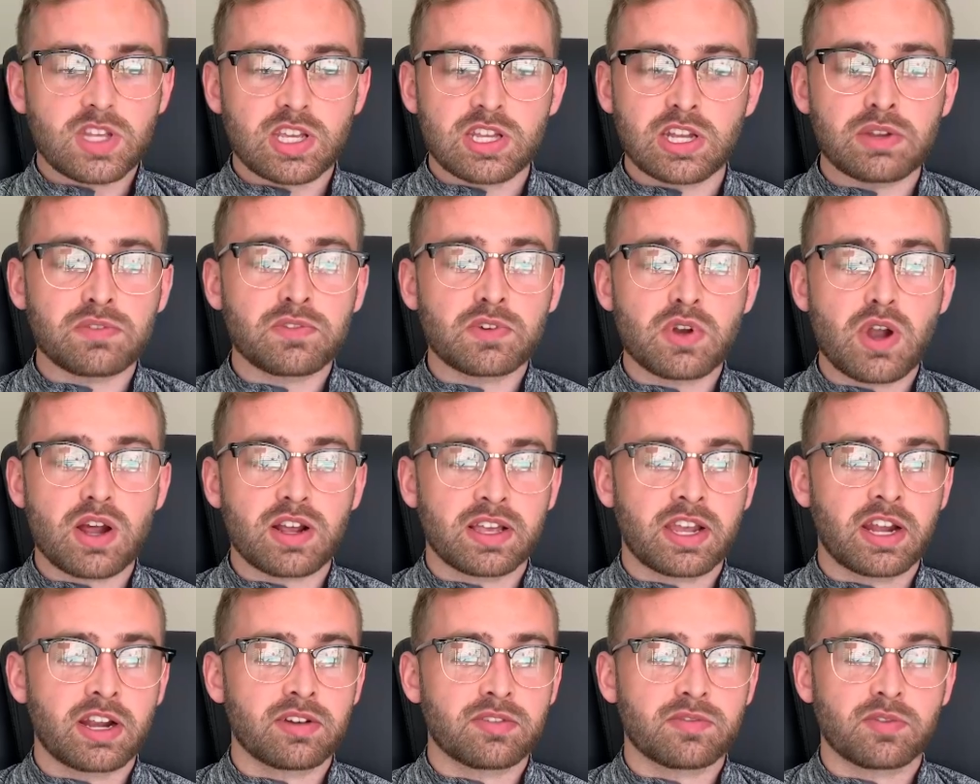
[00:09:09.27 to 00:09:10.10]
And if you're not
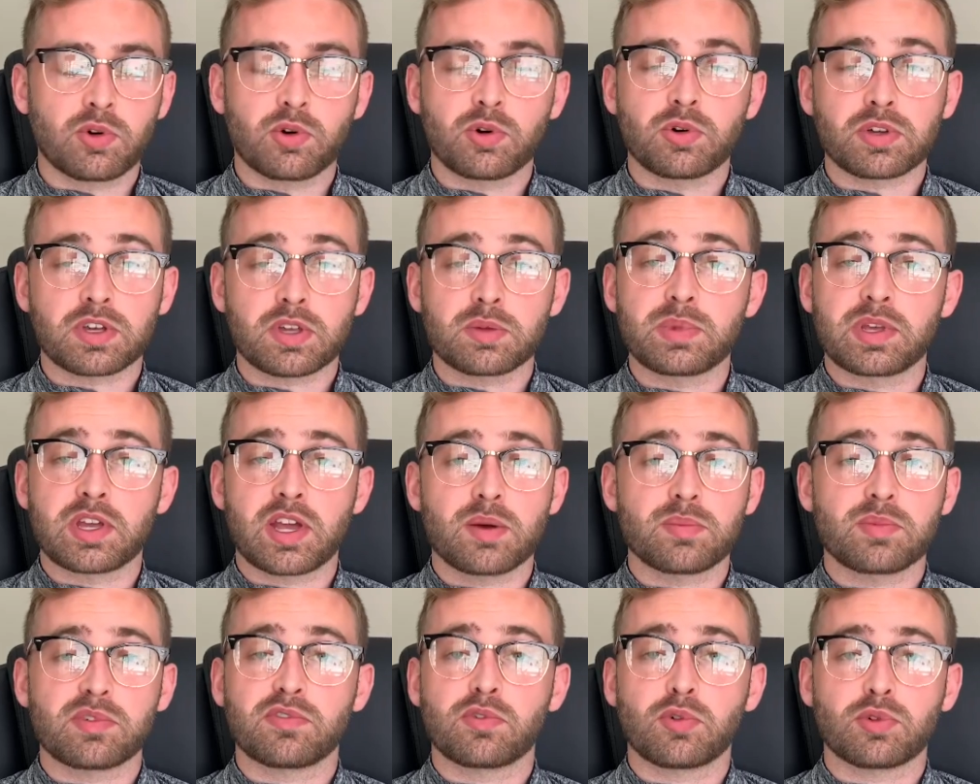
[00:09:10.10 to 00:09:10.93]
careful, it can
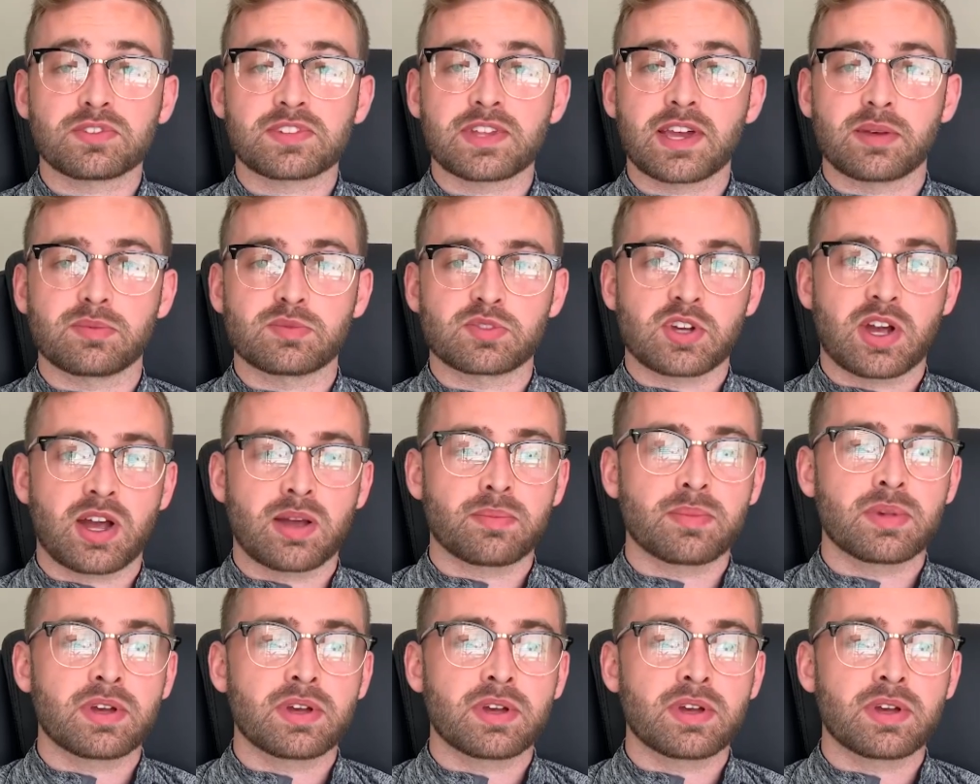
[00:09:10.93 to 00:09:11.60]
become a full-time job.